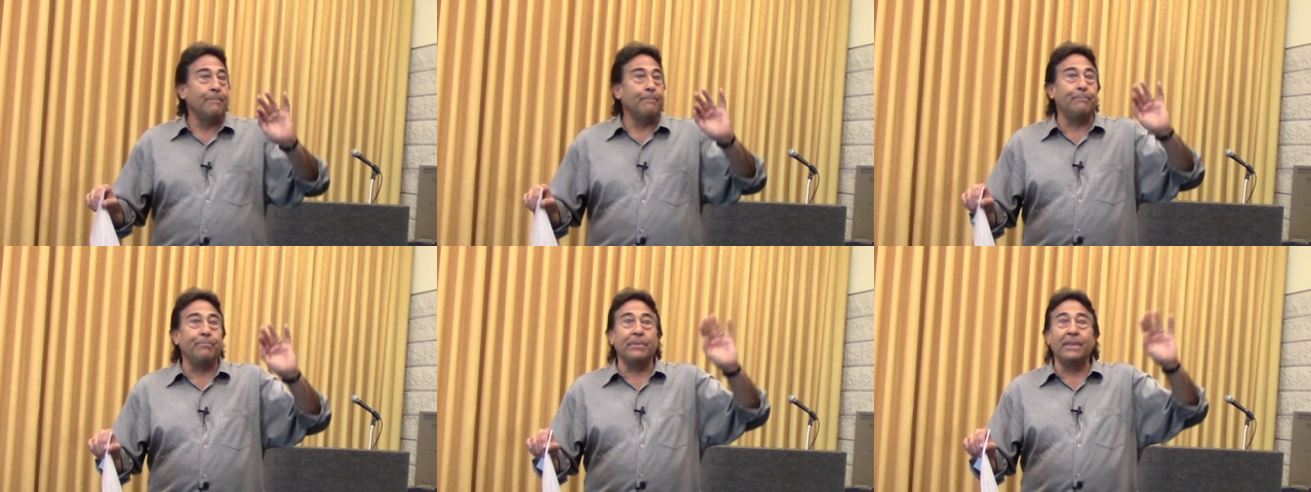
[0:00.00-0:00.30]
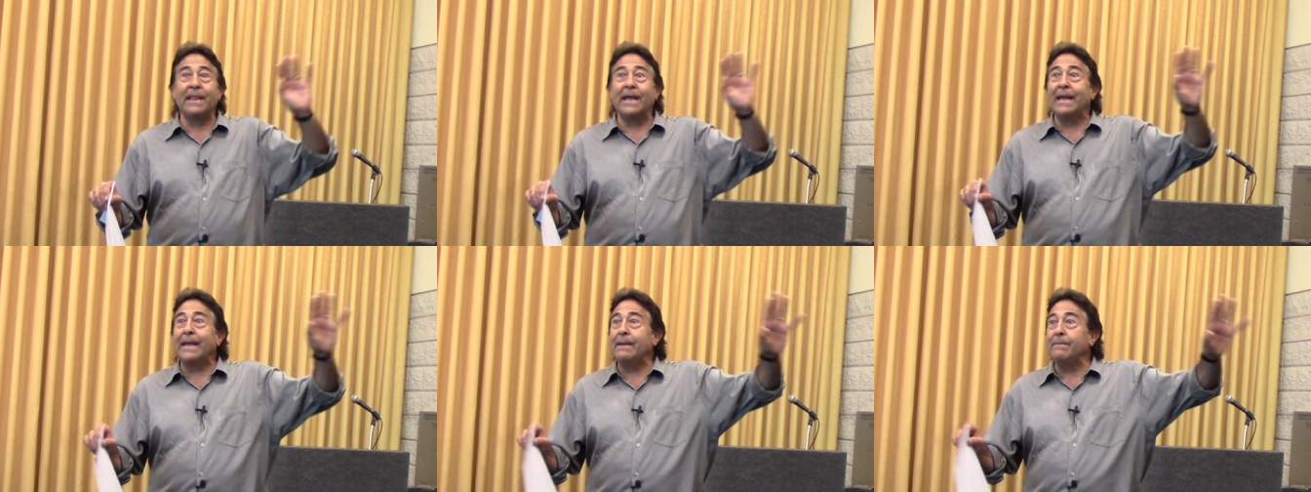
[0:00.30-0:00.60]

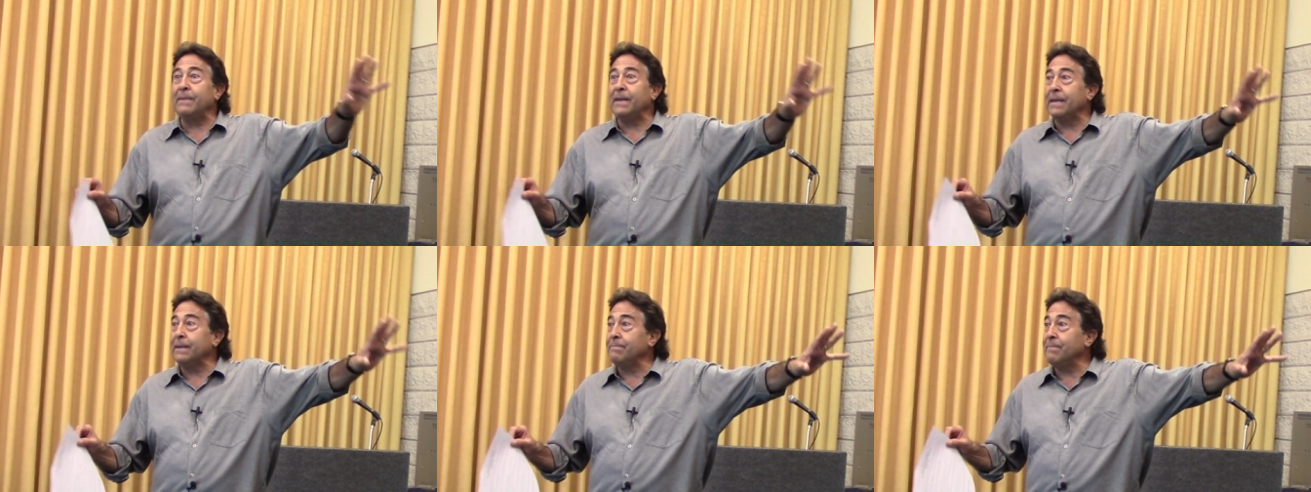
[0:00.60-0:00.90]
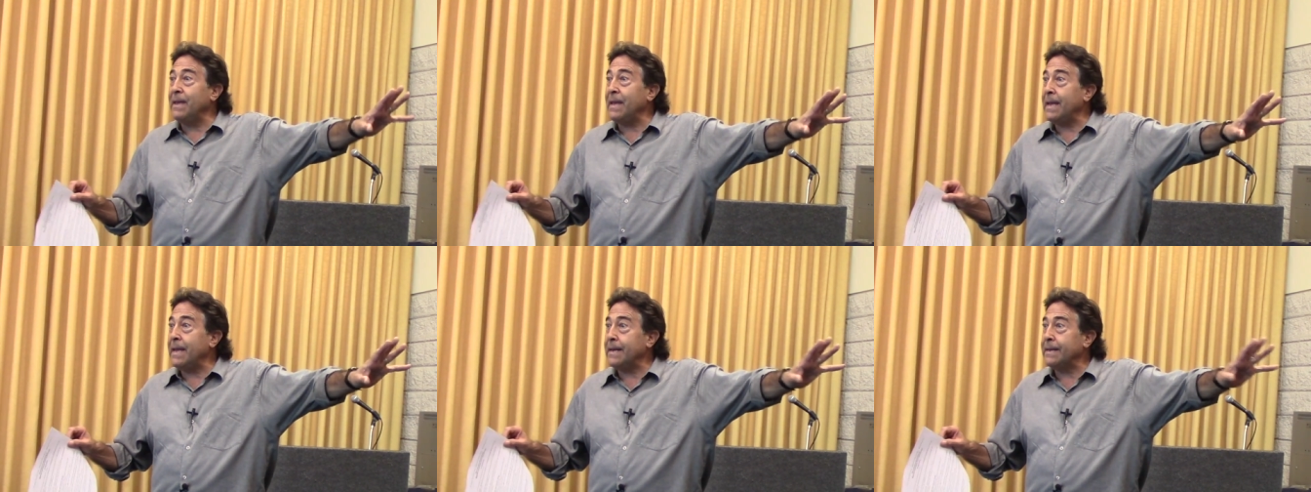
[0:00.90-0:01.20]
blaming
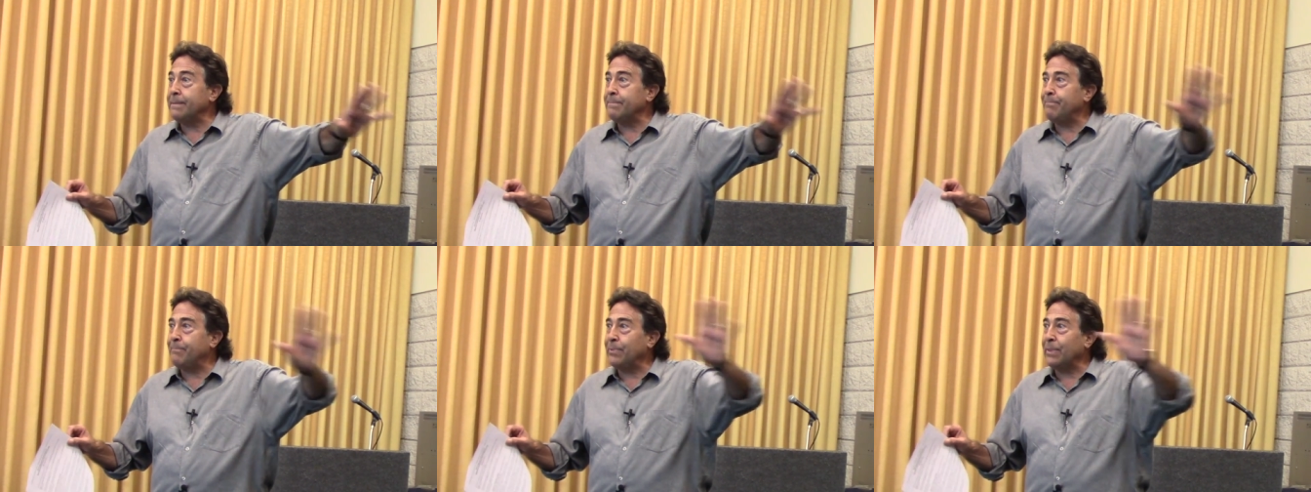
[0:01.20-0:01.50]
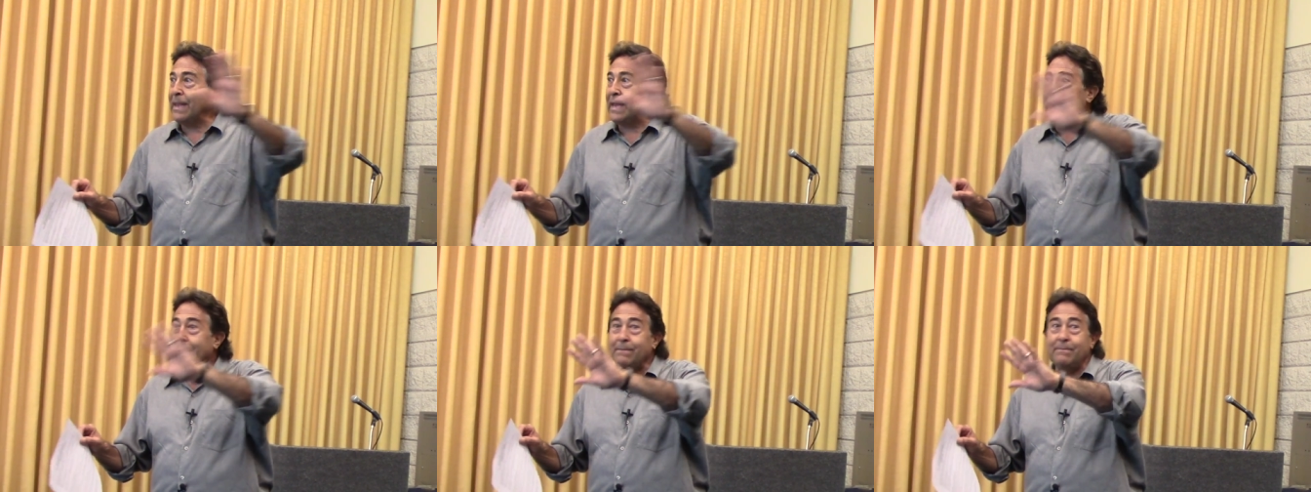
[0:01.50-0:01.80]
men,
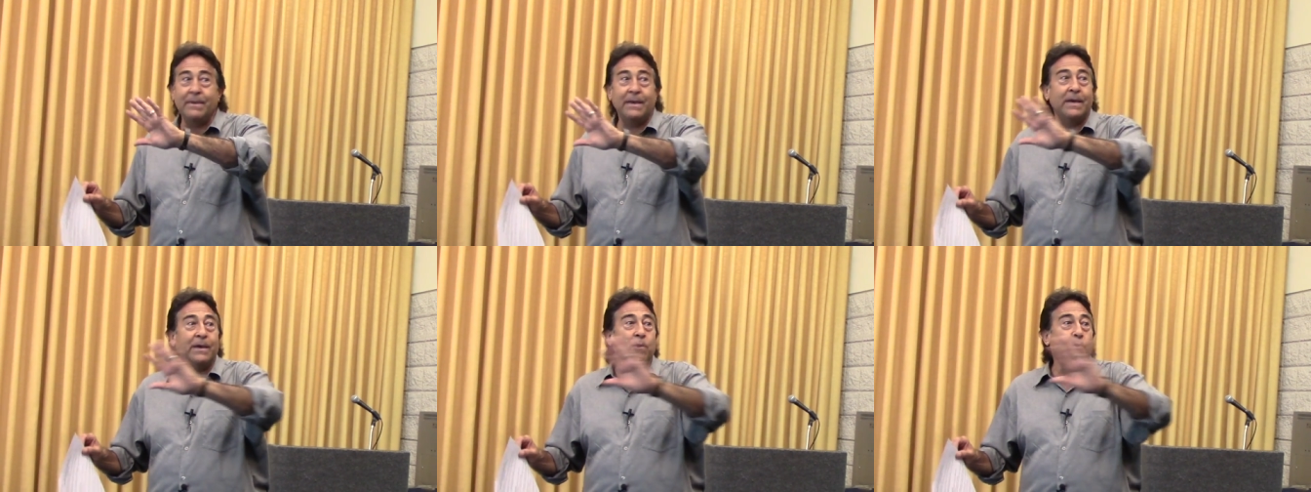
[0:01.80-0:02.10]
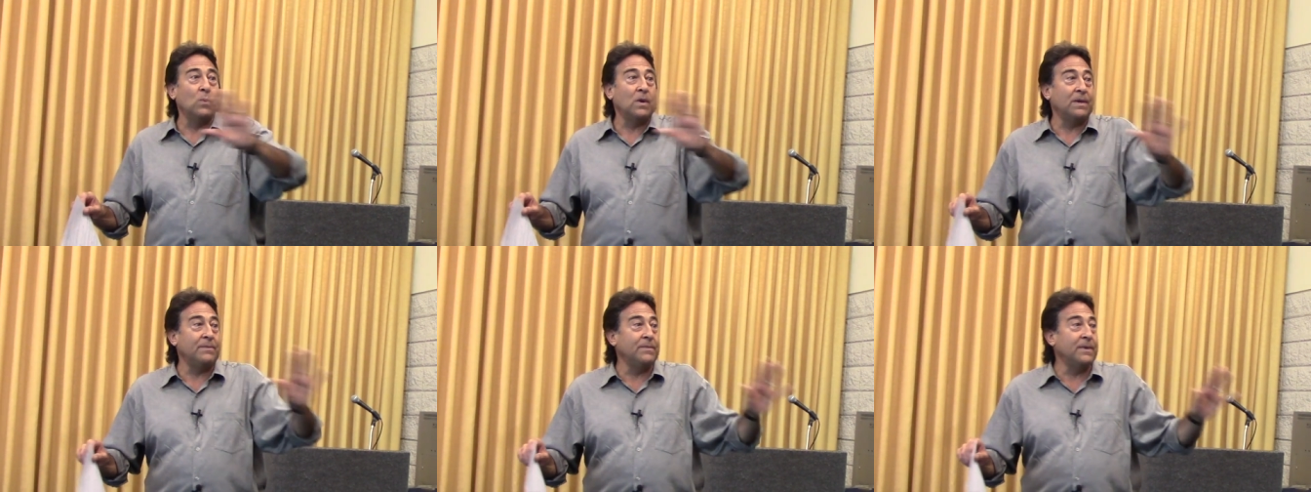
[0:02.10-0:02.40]

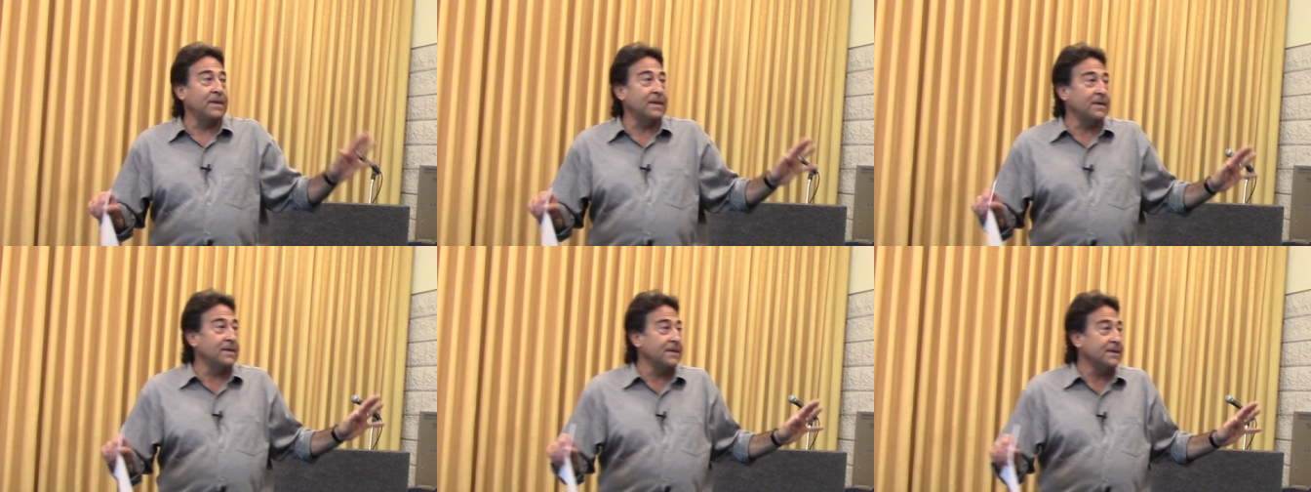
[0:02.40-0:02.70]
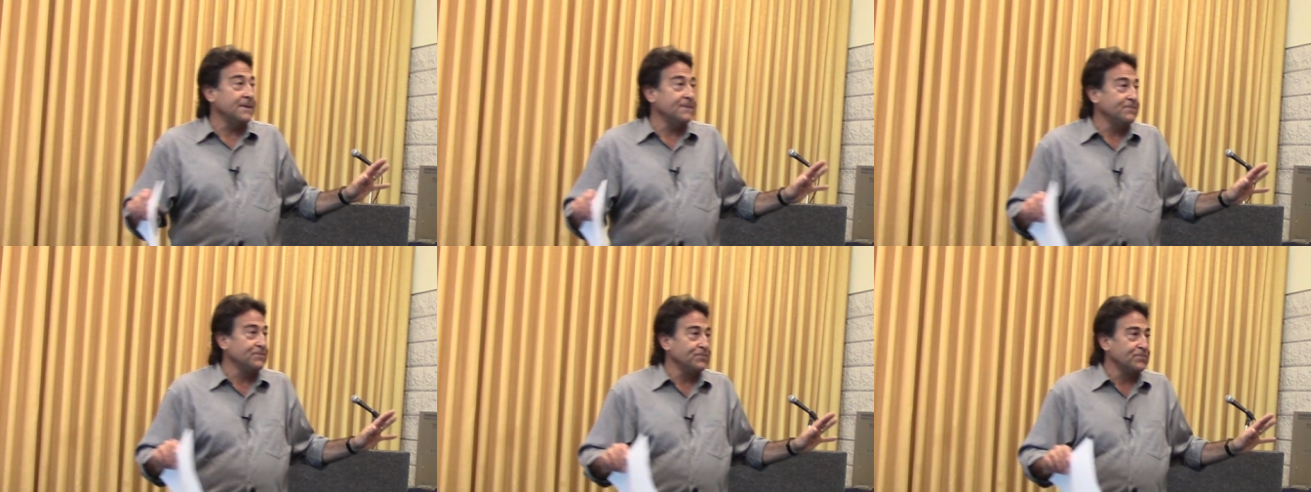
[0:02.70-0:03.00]
blaming women.